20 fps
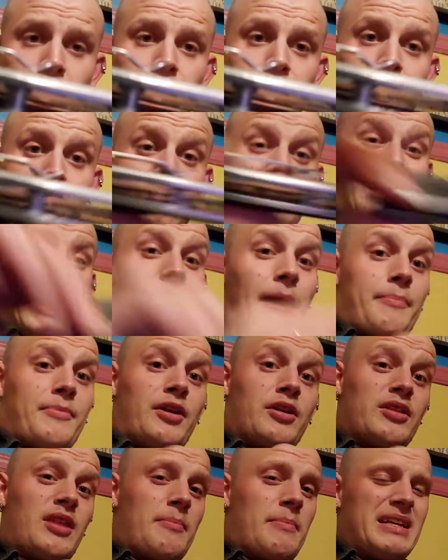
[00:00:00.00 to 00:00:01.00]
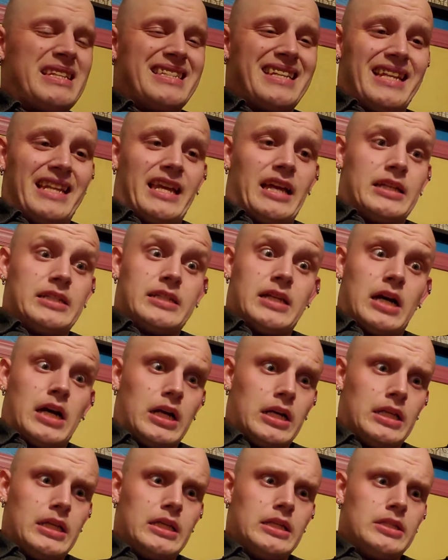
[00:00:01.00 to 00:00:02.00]
There's a gap there that makes it a
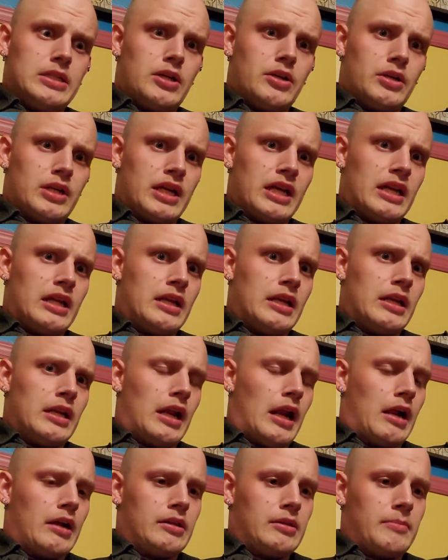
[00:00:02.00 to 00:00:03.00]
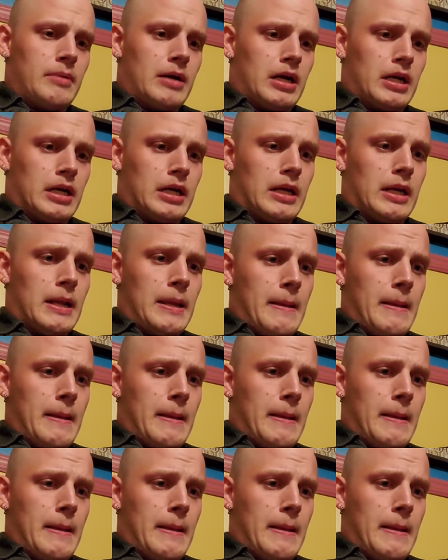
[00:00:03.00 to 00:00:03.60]
ton easier to get in and out of the pocket.